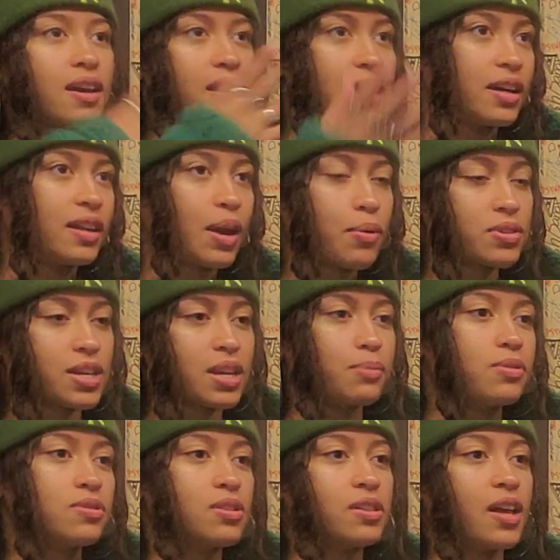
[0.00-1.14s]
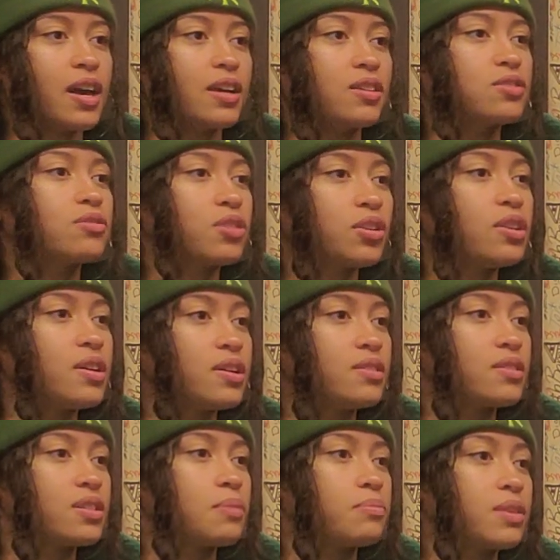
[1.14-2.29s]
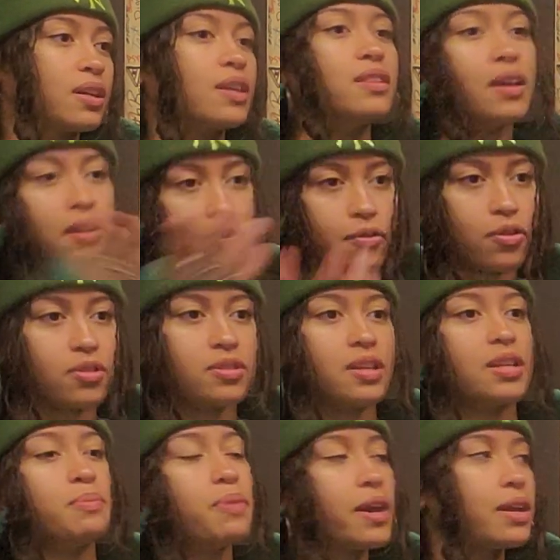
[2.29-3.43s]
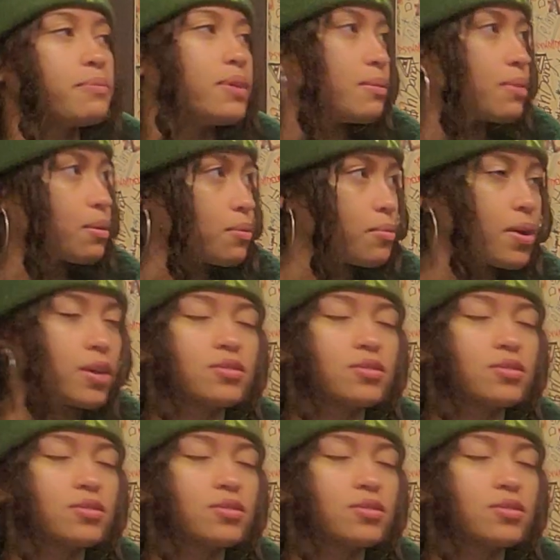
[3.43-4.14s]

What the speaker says: And I was able to like turn it into something, and then of course then he paid me and blah blah blah.